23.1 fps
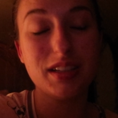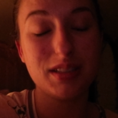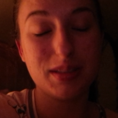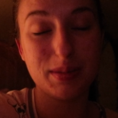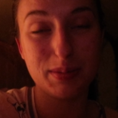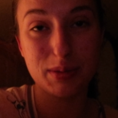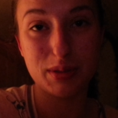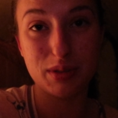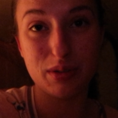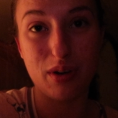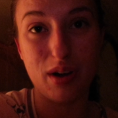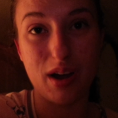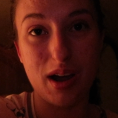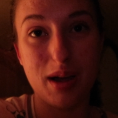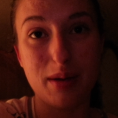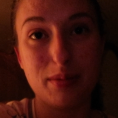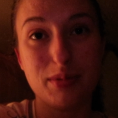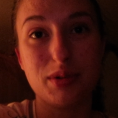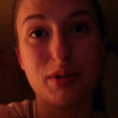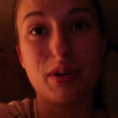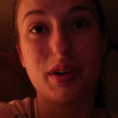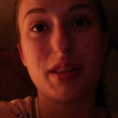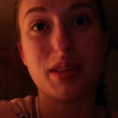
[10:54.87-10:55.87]

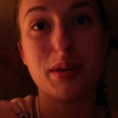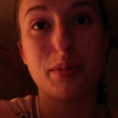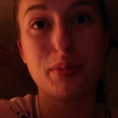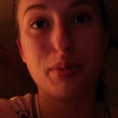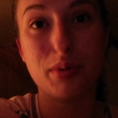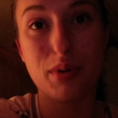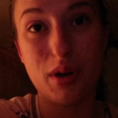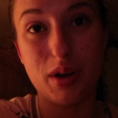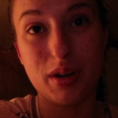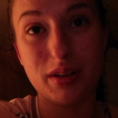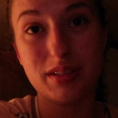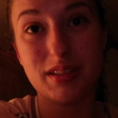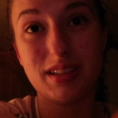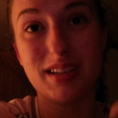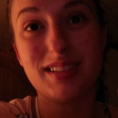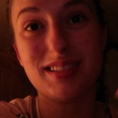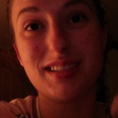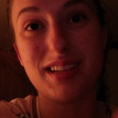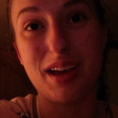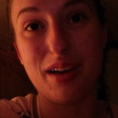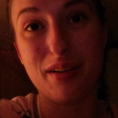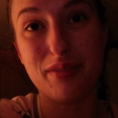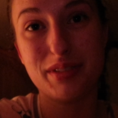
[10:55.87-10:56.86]
subscribed or in the
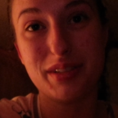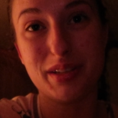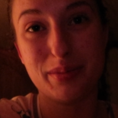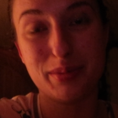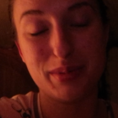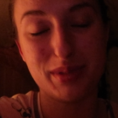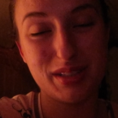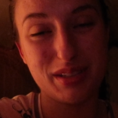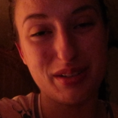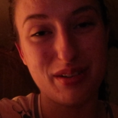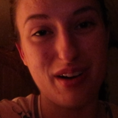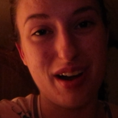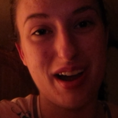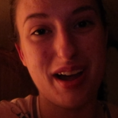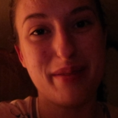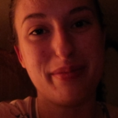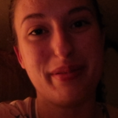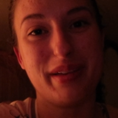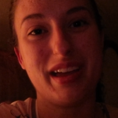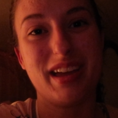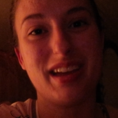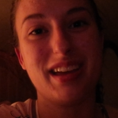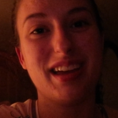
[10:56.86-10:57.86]
process of
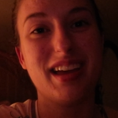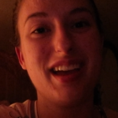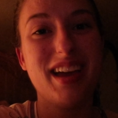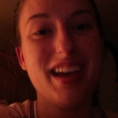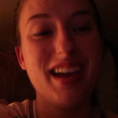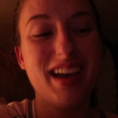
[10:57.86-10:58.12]
subscribing,